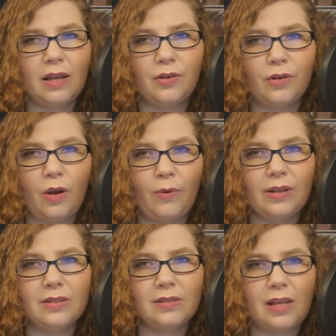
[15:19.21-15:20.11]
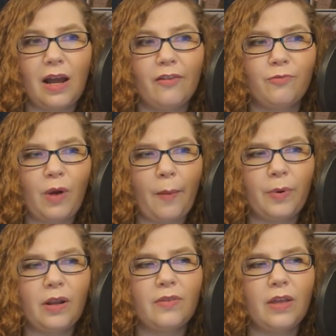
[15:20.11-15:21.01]
and you're going to stay off
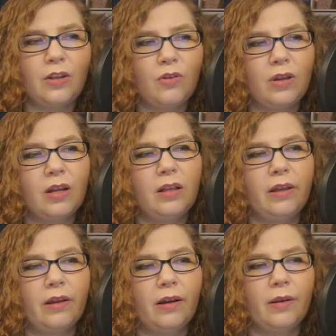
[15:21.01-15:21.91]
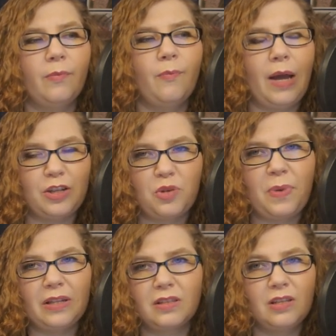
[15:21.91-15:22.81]
property, then you can click on magic
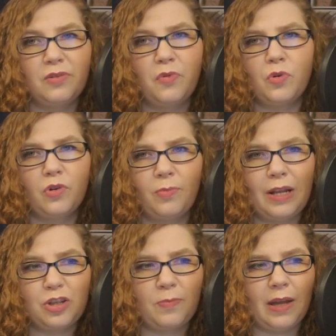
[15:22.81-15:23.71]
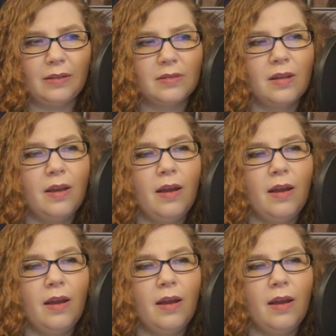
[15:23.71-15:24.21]
bands because you've ordered magic bands,